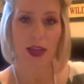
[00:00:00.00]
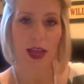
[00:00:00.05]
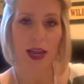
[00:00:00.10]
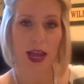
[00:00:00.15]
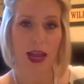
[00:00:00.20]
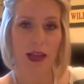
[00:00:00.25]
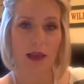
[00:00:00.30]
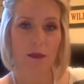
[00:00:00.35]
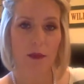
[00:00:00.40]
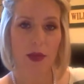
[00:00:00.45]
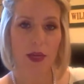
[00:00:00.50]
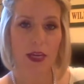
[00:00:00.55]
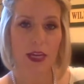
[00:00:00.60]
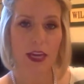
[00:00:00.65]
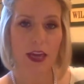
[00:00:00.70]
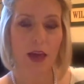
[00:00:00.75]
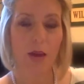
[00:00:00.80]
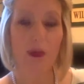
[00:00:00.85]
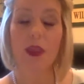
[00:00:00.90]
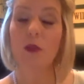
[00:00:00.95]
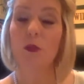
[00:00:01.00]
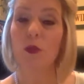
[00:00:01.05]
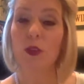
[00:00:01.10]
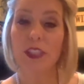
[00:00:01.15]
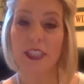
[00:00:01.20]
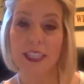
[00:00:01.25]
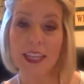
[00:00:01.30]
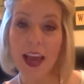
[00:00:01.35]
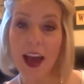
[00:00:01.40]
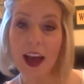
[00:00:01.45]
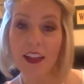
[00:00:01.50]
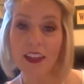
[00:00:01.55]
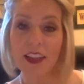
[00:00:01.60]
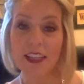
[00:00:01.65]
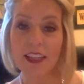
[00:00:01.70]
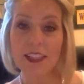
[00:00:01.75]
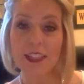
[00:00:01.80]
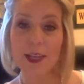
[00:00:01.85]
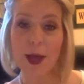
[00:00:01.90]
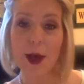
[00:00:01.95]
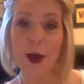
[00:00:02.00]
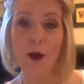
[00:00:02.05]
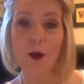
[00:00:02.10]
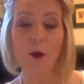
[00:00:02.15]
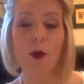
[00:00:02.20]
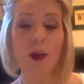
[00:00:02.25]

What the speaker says: 8 p.m. And then we'll see how these go.